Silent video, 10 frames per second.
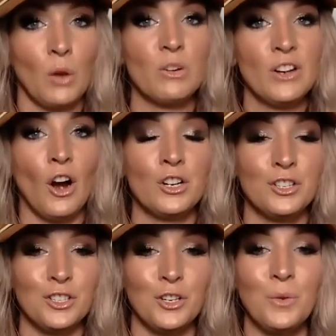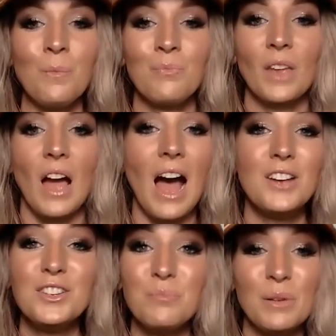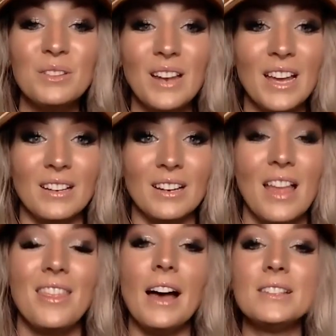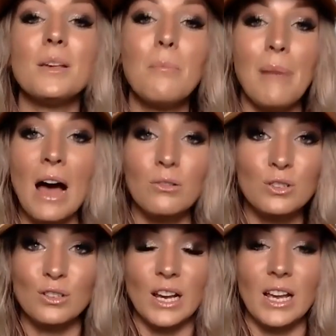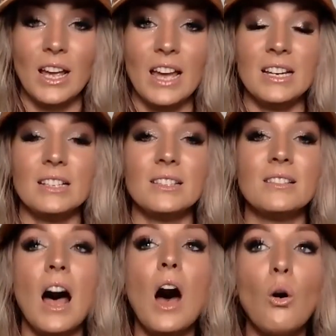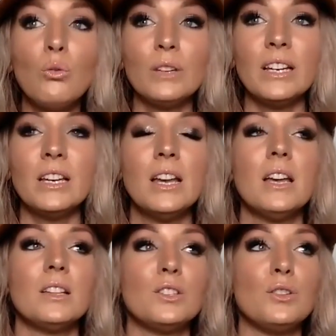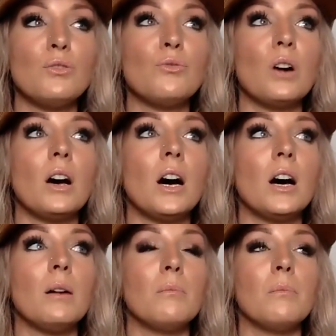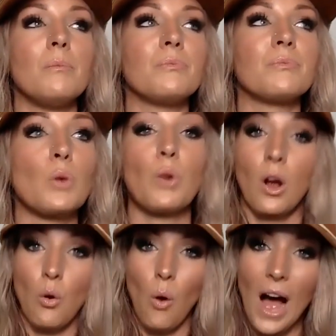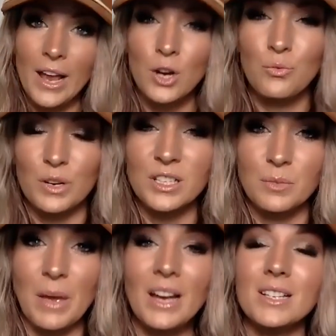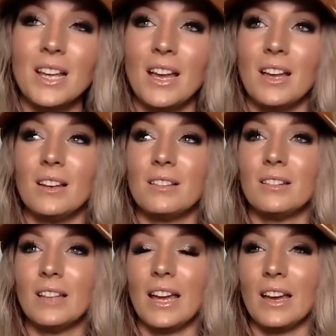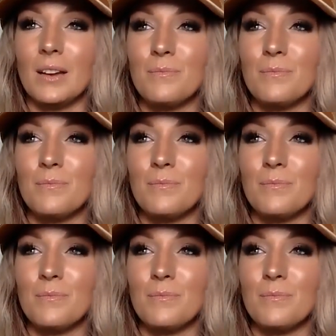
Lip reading: recharge too. I just built it in. That's a boundary. And it's not only to require respect and, like,